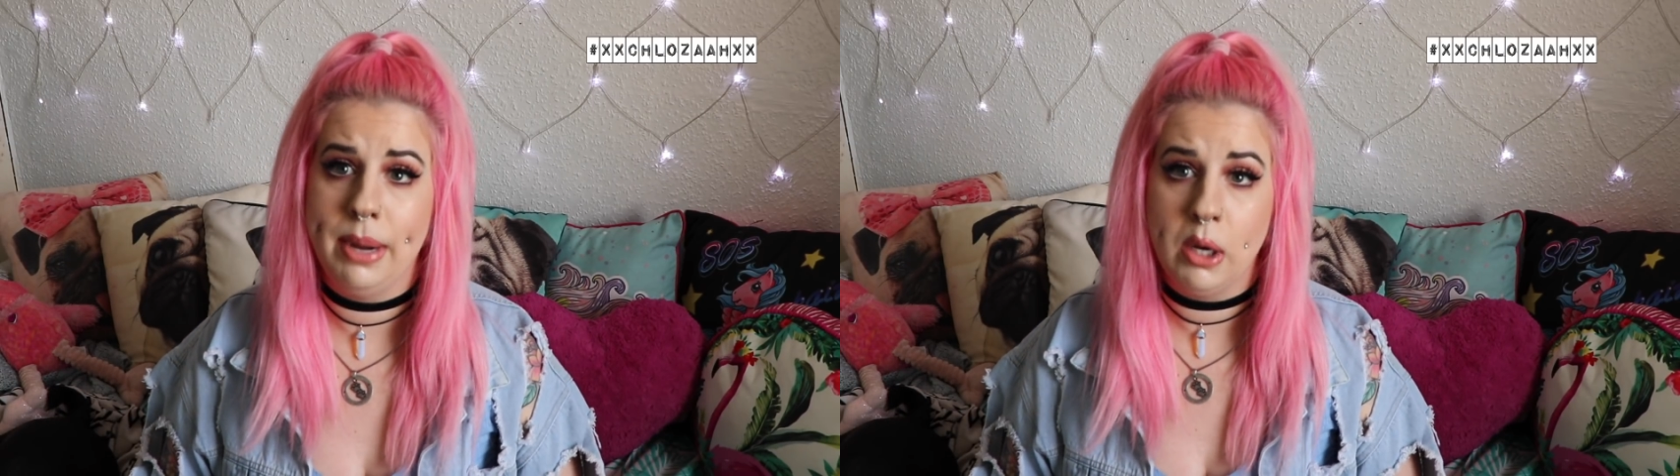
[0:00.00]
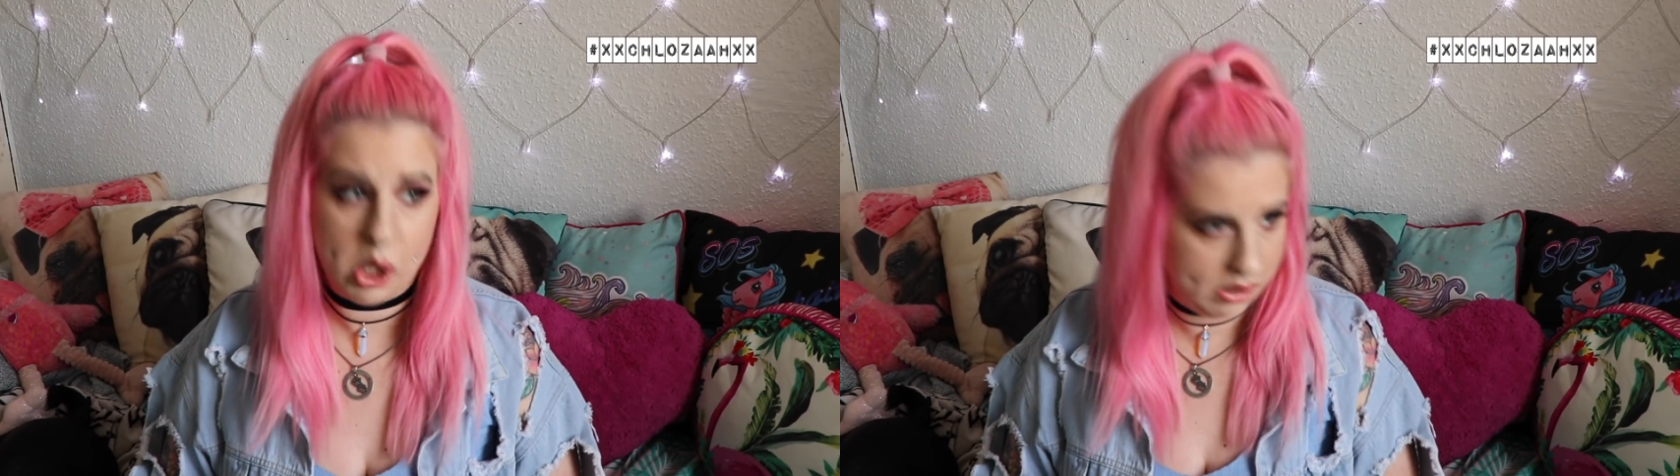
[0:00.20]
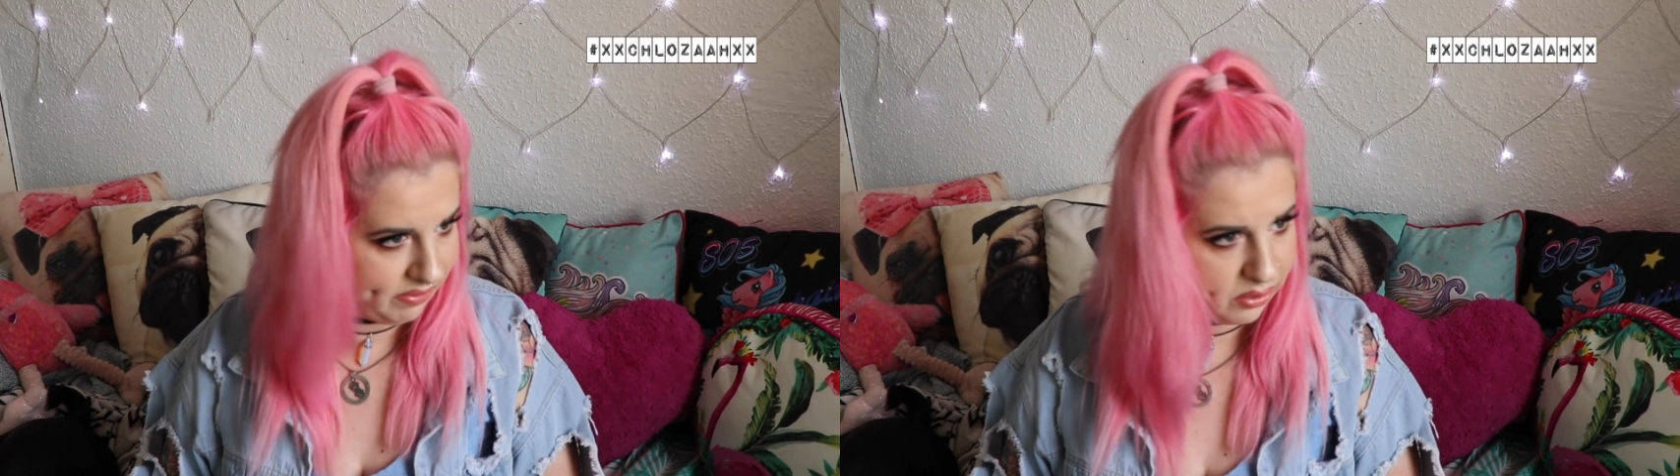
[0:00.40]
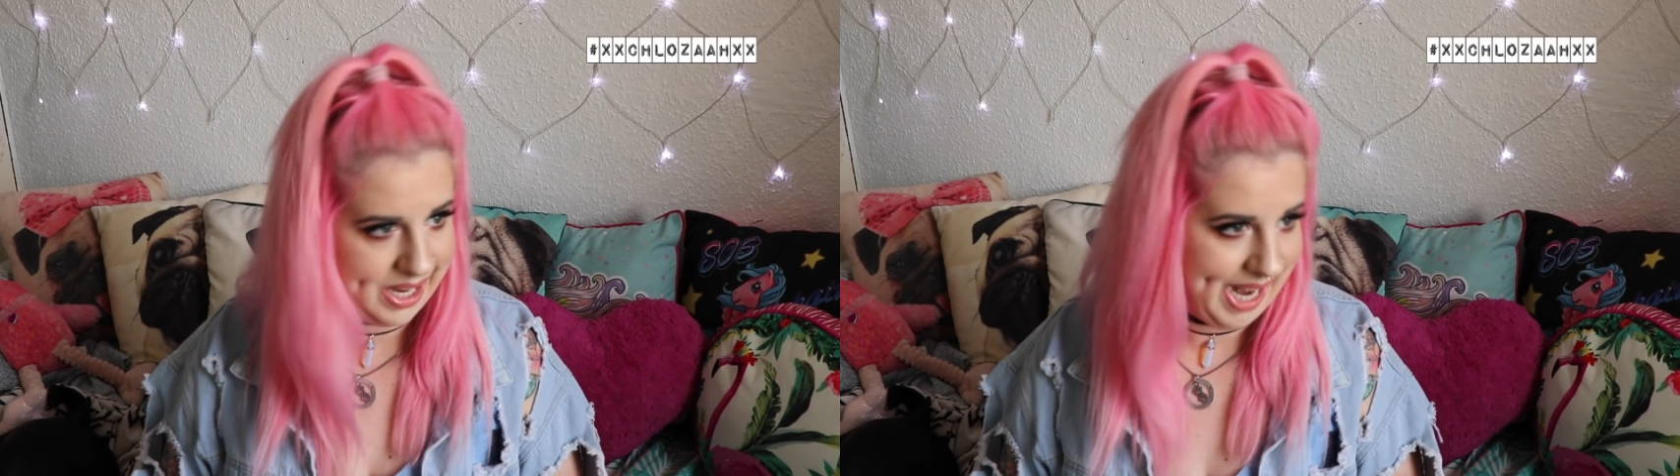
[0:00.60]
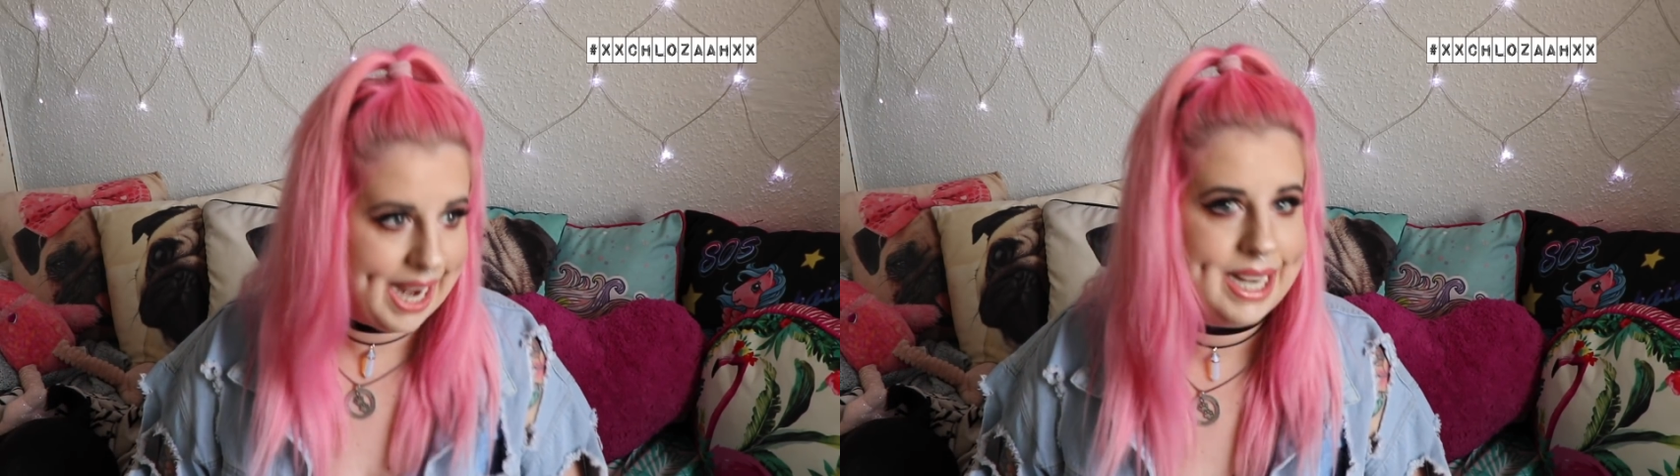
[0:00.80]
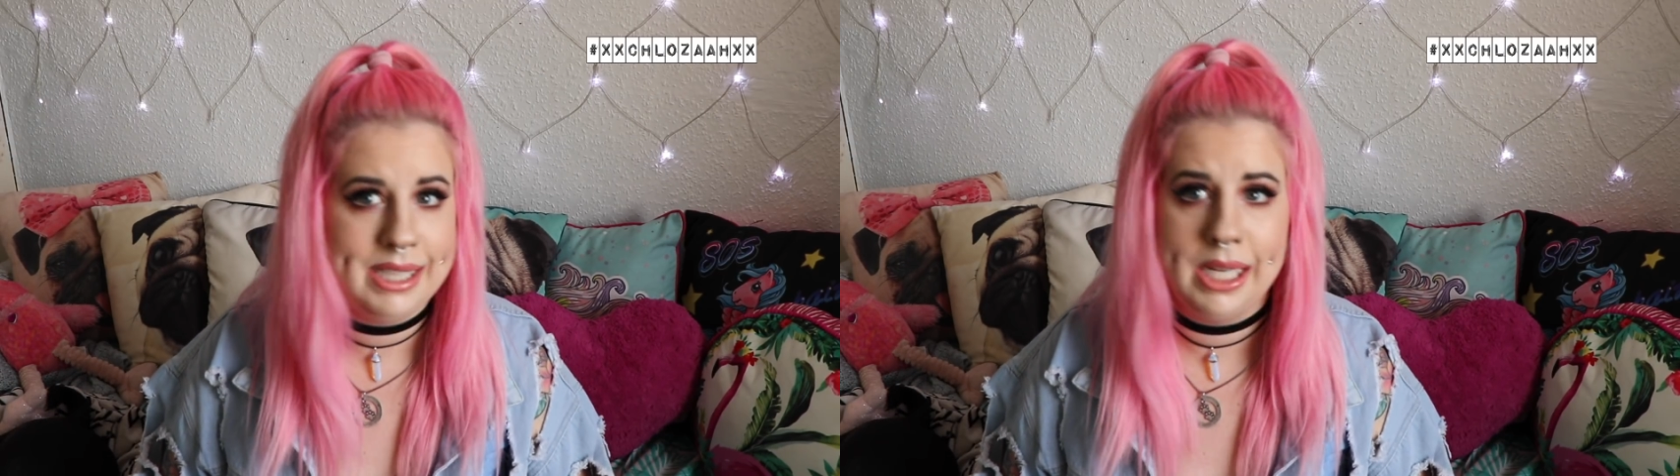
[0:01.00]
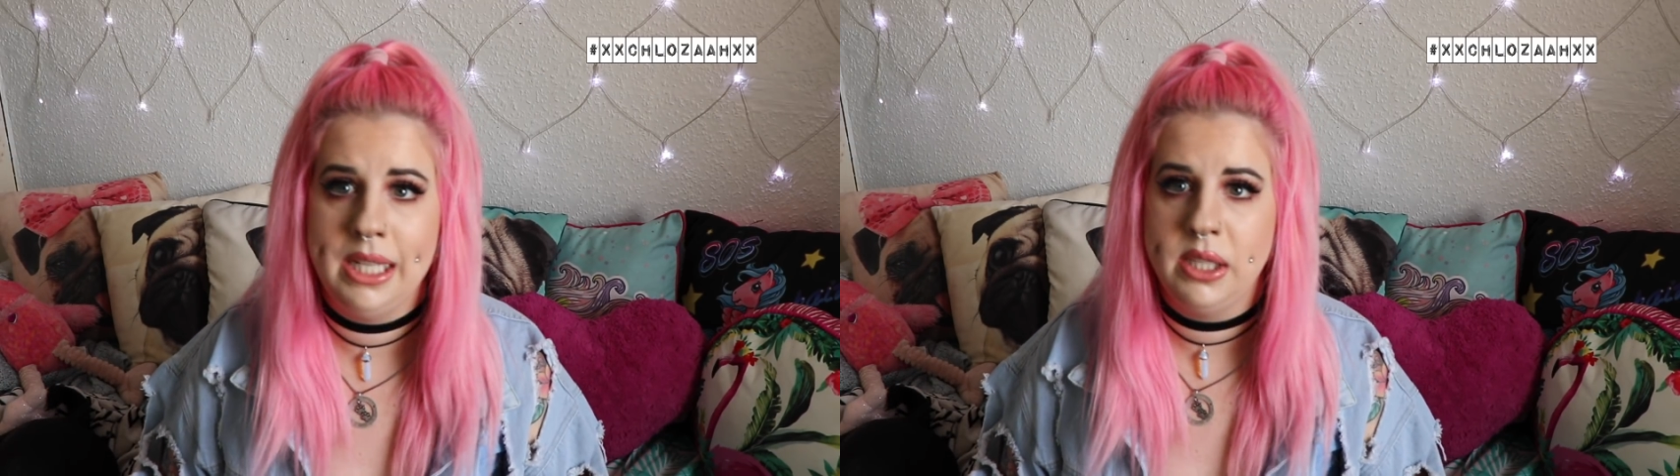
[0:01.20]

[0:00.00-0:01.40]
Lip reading: about going for an 18,